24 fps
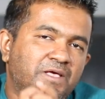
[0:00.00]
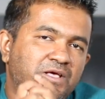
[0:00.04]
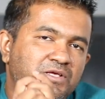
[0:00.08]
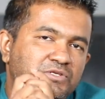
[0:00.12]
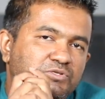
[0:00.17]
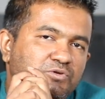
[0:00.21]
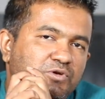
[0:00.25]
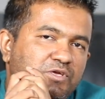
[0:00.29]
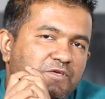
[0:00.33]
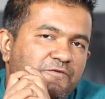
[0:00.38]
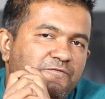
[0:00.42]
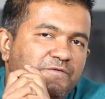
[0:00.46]

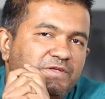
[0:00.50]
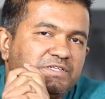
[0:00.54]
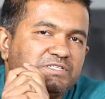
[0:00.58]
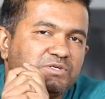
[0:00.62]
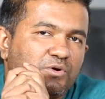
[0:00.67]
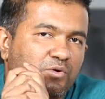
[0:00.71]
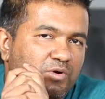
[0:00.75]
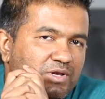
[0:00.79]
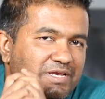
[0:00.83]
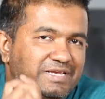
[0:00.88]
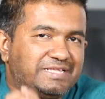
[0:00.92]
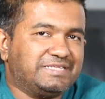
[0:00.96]
So if it is
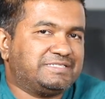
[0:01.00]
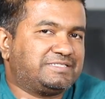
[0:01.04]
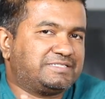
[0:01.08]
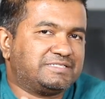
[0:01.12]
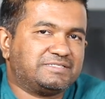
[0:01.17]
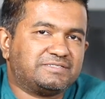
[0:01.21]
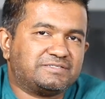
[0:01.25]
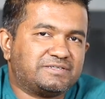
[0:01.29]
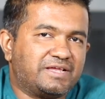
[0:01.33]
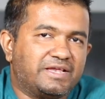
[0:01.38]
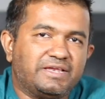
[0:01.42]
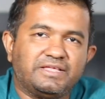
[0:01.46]
only
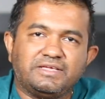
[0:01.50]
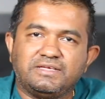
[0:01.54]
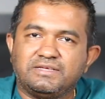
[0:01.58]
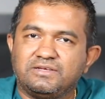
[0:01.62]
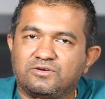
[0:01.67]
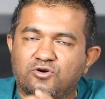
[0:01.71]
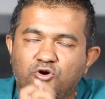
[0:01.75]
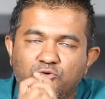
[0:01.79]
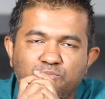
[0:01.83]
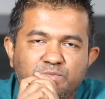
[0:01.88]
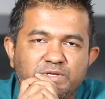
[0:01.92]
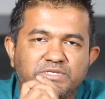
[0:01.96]
instance running,
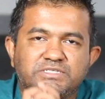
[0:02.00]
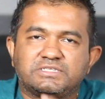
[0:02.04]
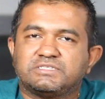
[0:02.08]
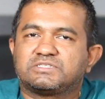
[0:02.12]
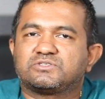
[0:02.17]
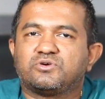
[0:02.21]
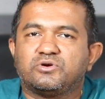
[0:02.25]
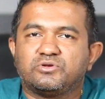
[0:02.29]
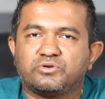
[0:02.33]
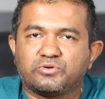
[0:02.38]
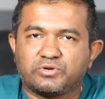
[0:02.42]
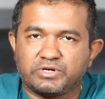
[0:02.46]
obviously it's
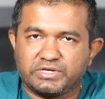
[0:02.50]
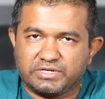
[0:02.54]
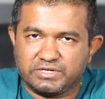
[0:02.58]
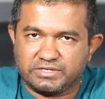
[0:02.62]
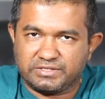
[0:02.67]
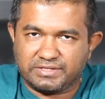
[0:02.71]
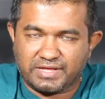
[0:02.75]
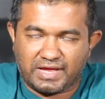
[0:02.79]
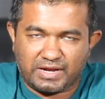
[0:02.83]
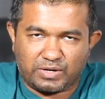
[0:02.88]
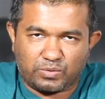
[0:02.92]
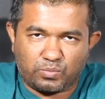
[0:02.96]
going to
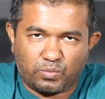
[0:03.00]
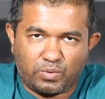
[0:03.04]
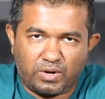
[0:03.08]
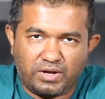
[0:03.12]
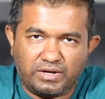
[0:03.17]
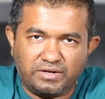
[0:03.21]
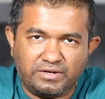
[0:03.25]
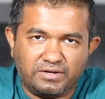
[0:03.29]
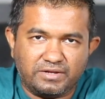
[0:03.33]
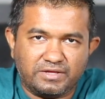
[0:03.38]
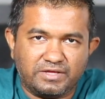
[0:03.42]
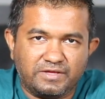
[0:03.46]
return that
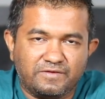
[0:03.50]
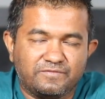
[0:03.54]
one.